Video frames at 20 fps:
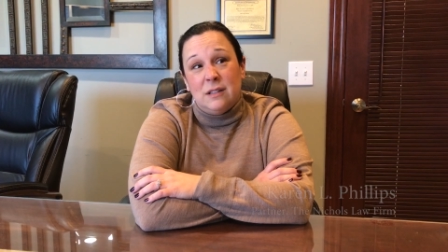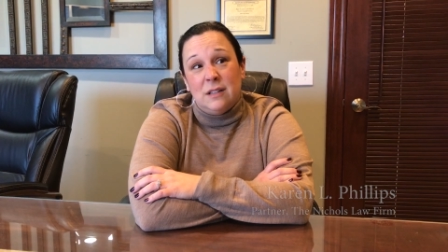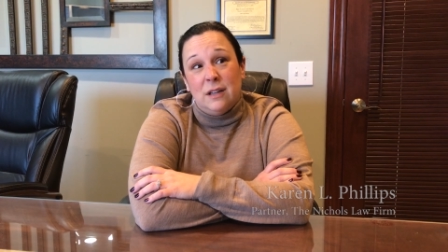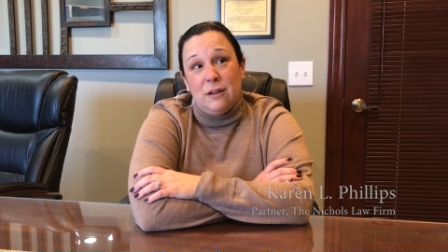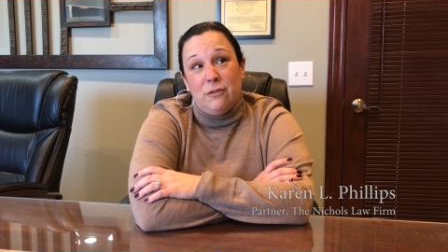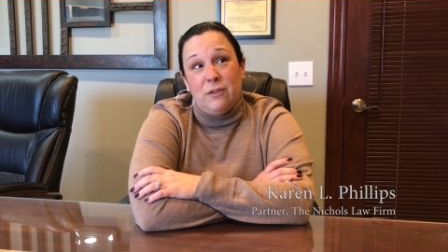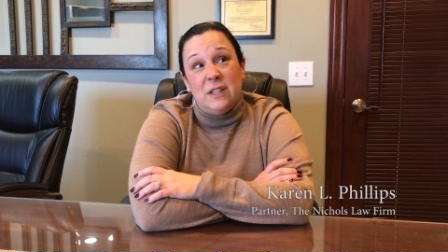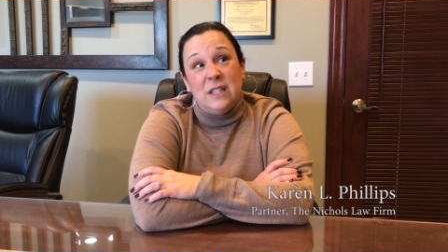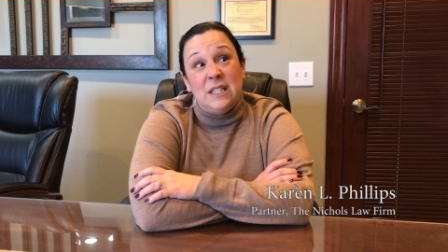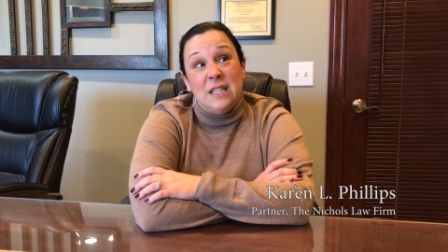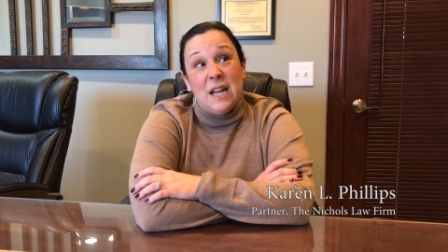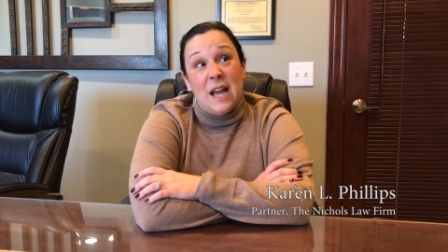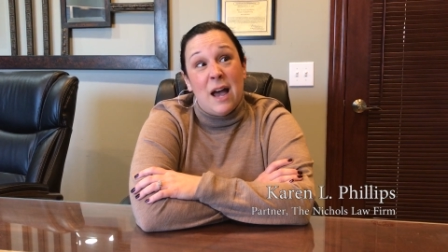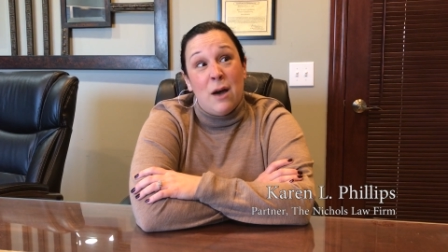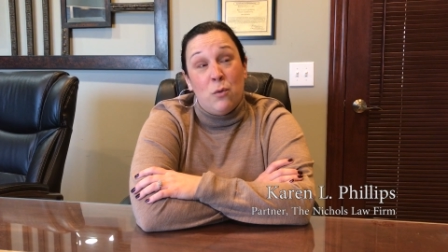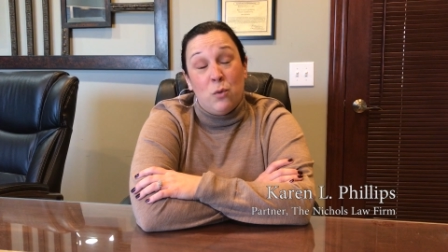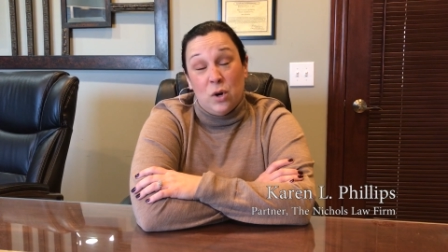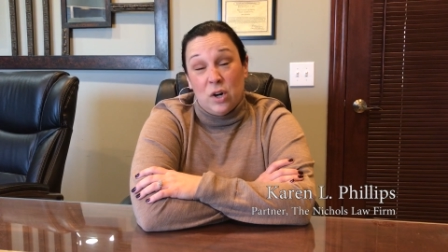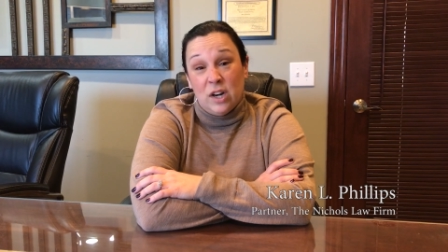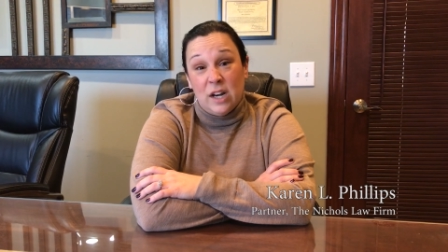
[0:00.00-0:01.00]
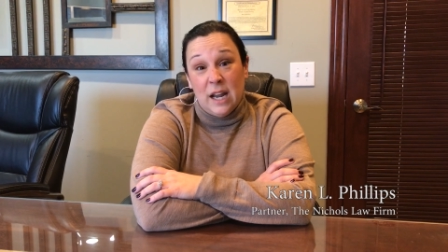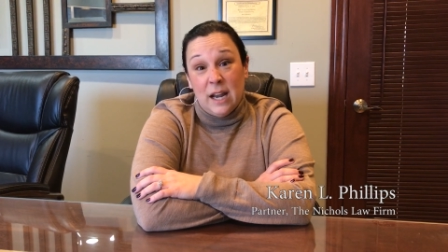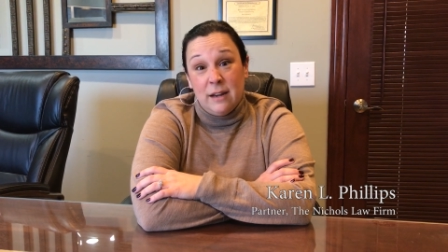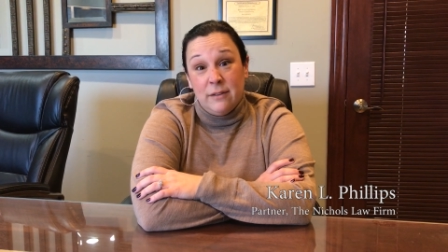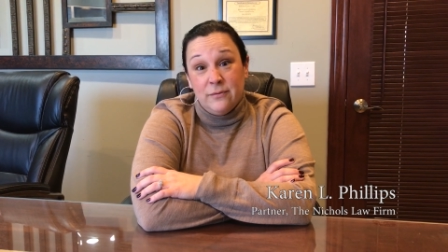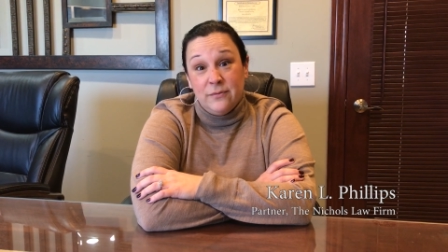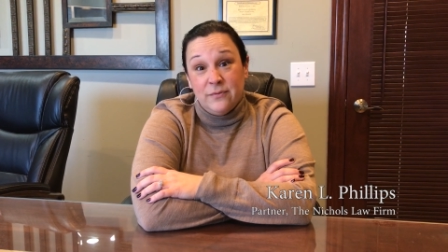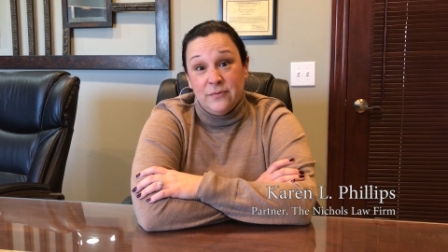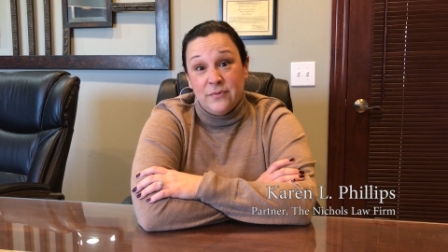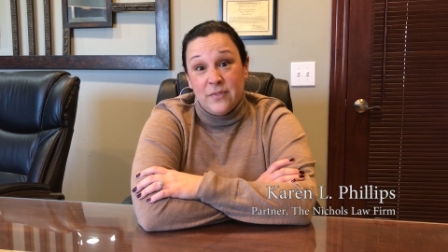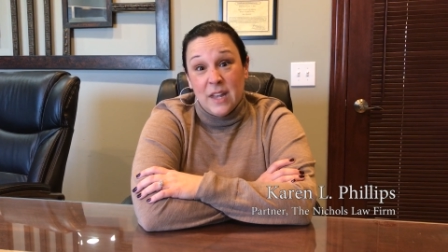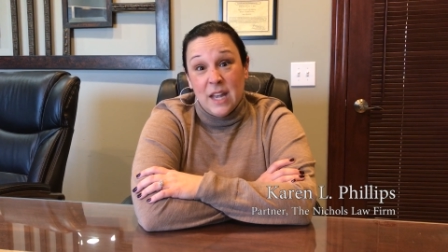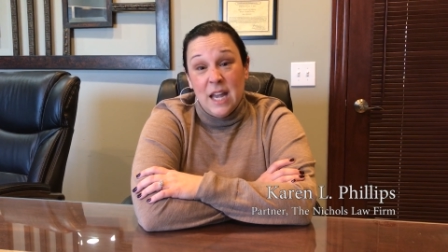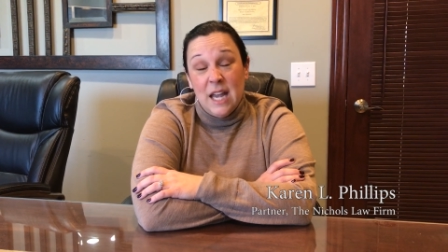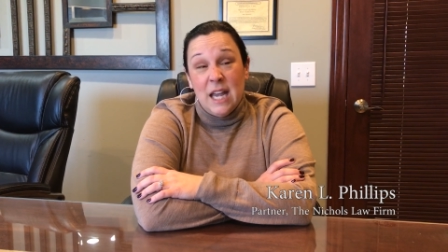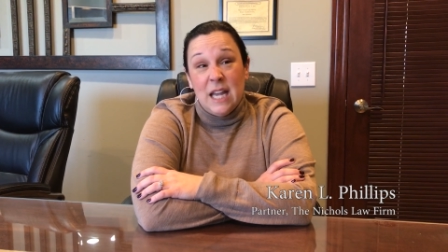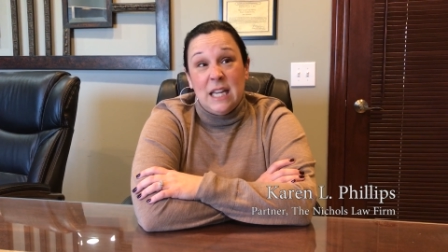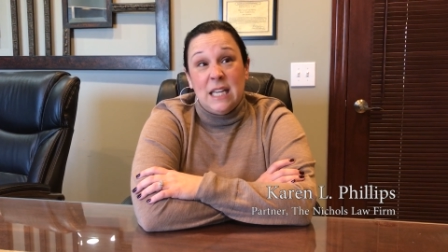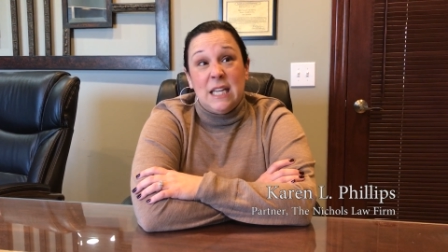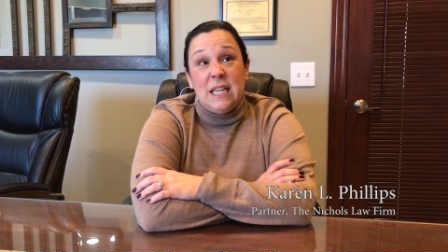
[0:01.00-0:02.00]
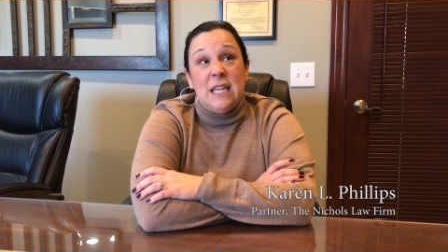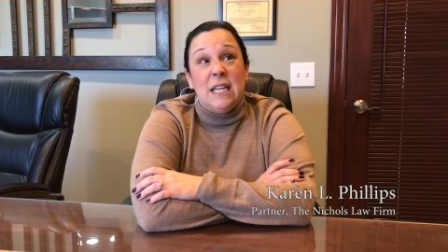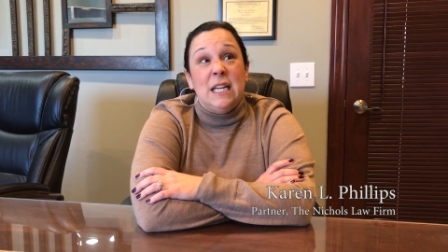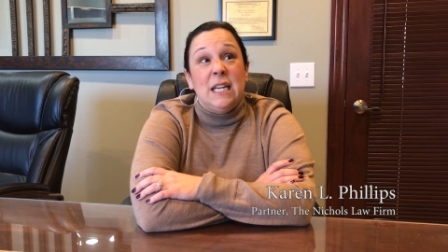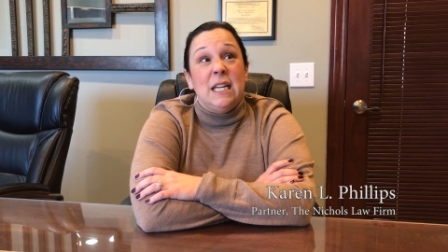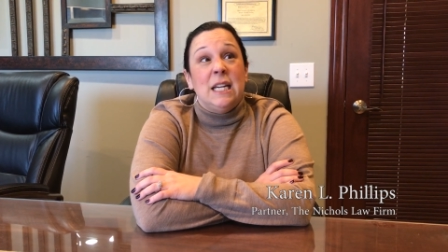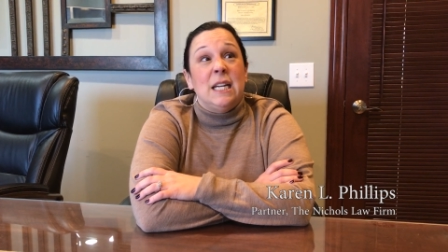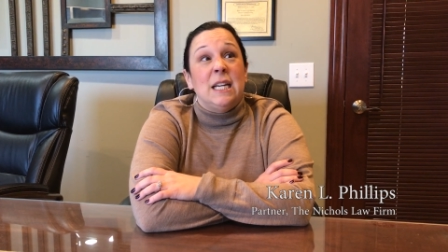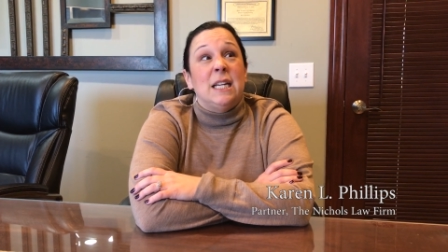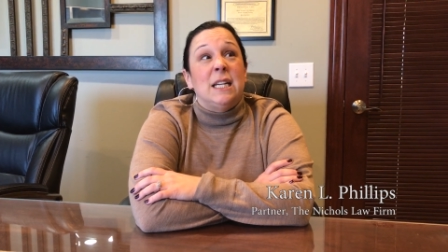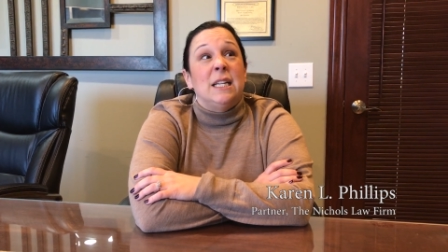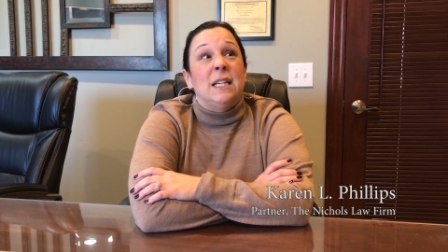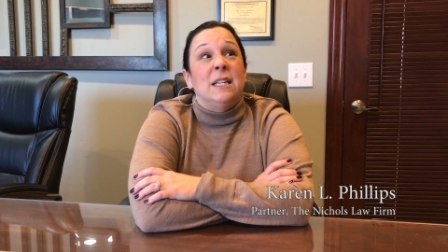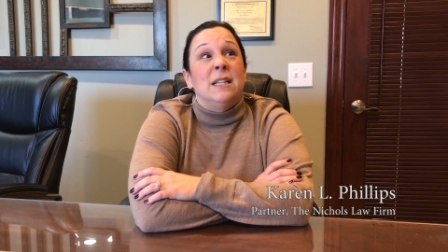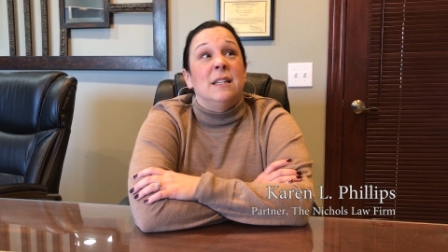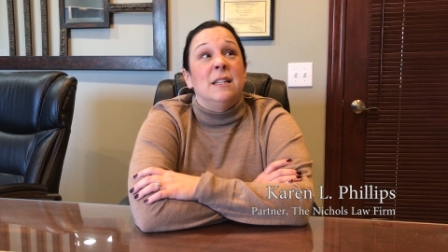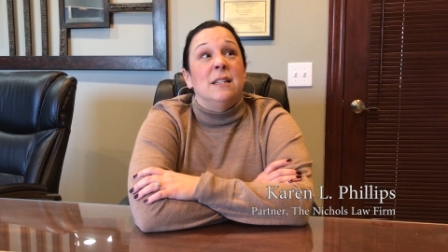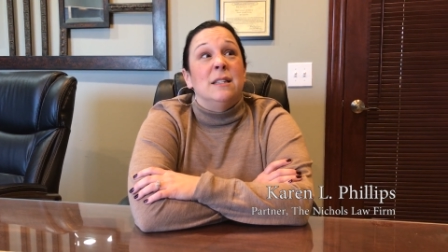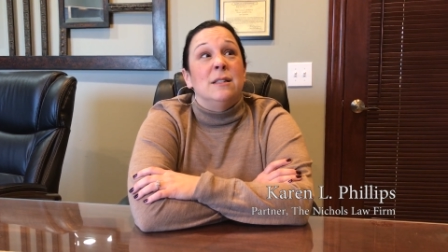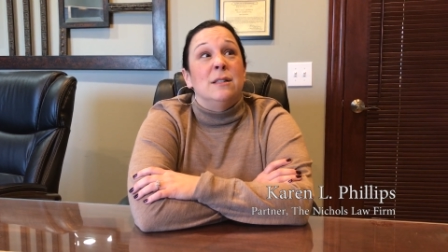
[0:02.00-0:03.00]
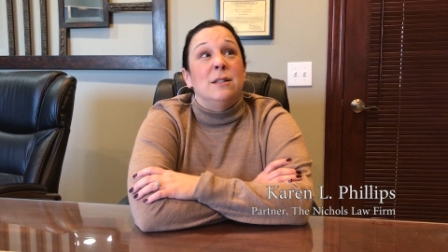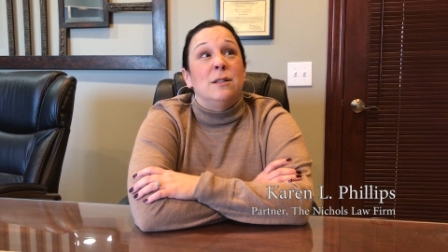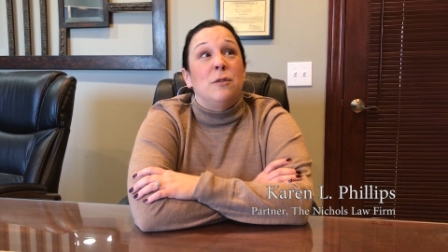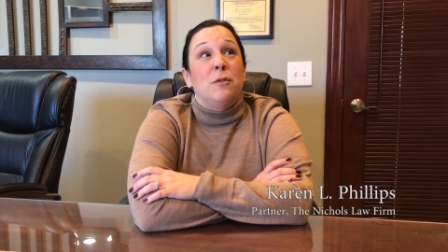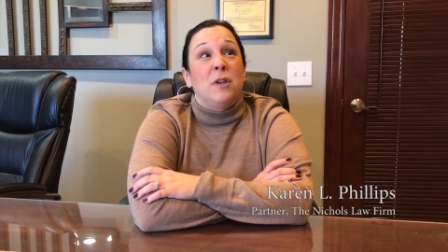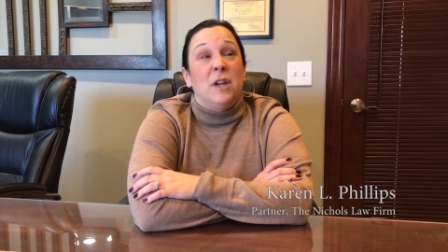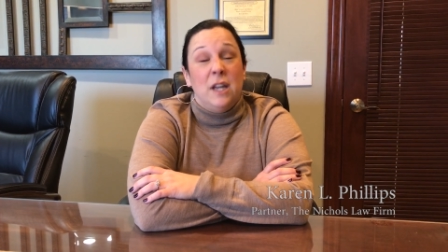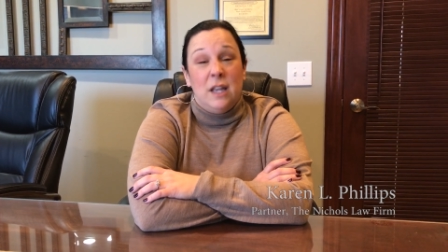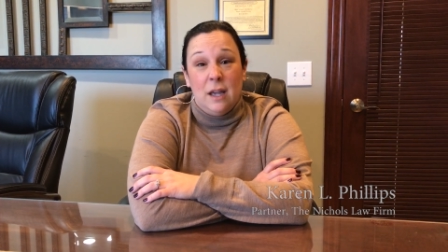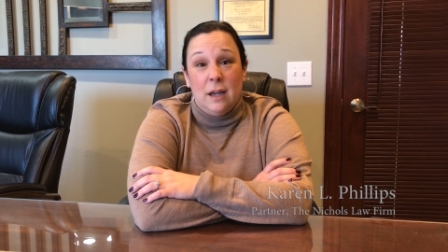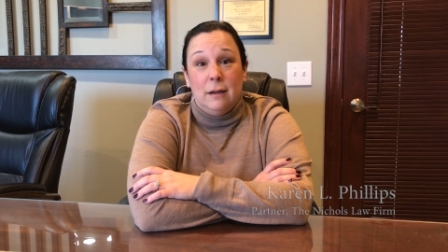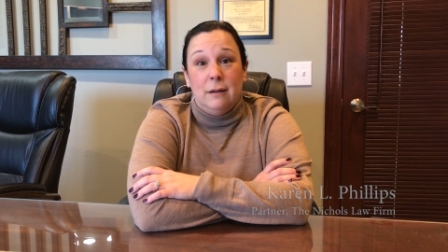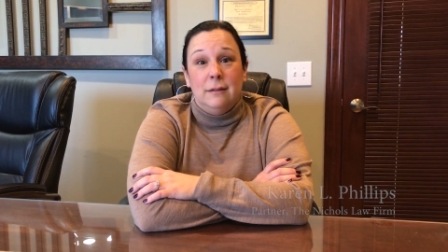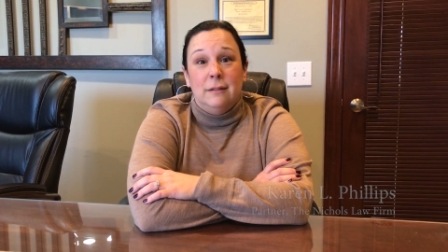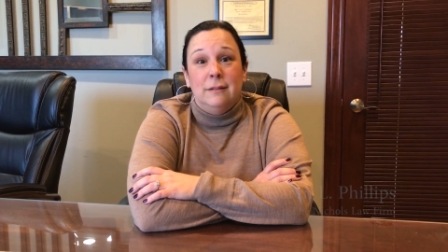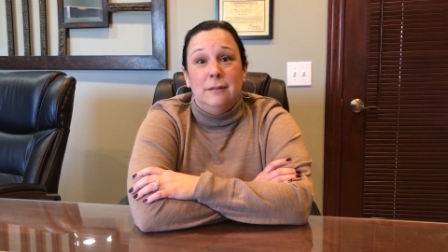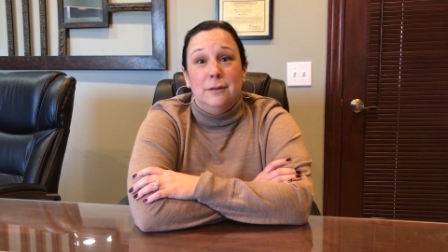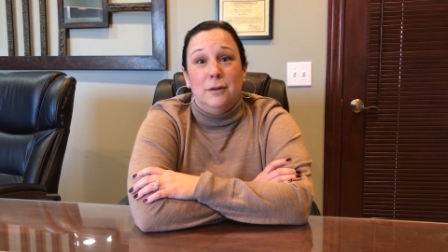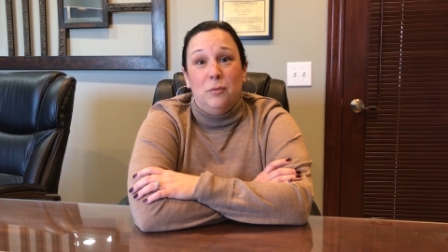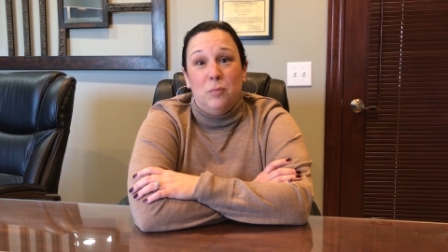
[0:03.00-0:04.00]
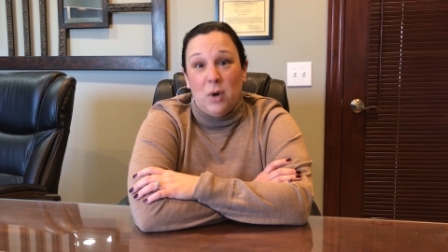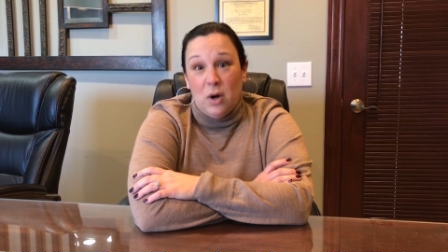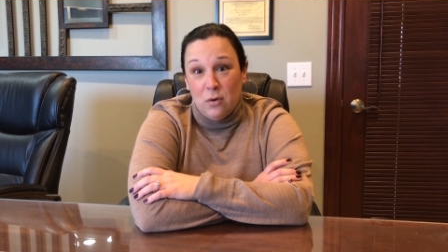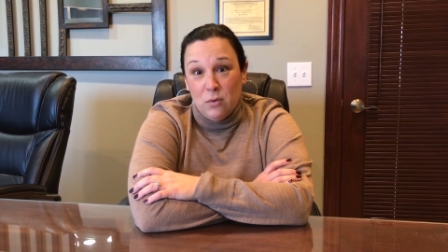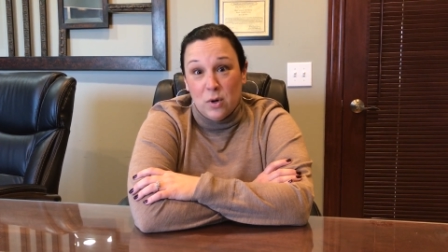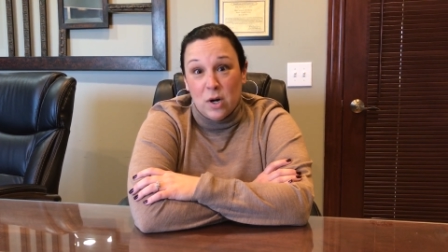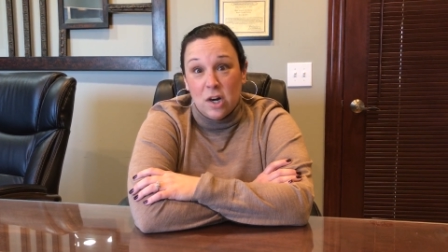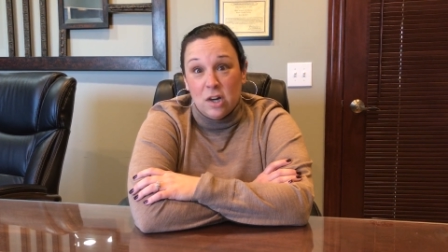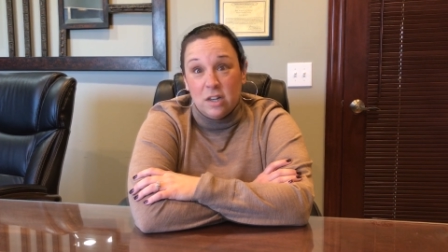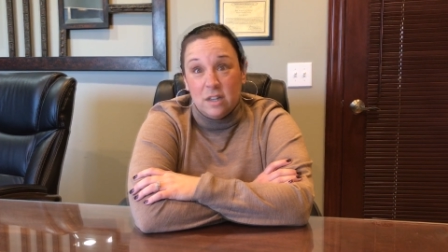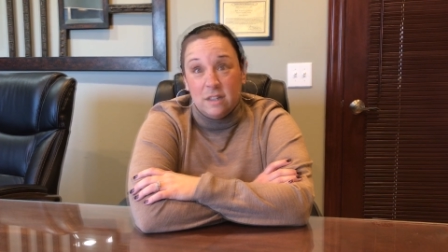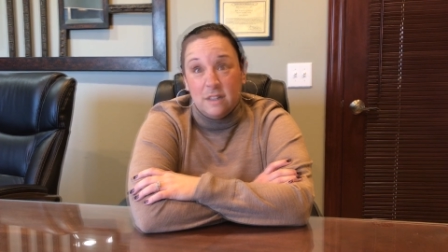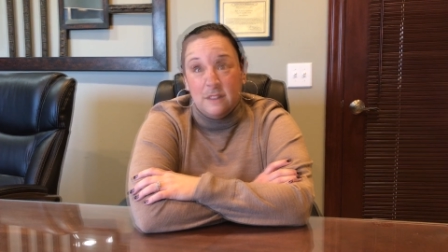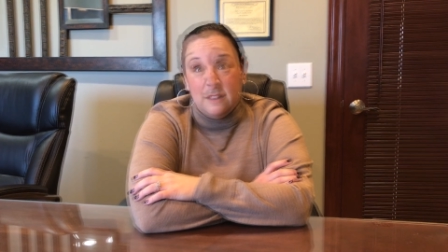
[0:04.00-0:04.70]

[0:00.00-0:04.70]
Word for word: If he's not working, he is thinking about work.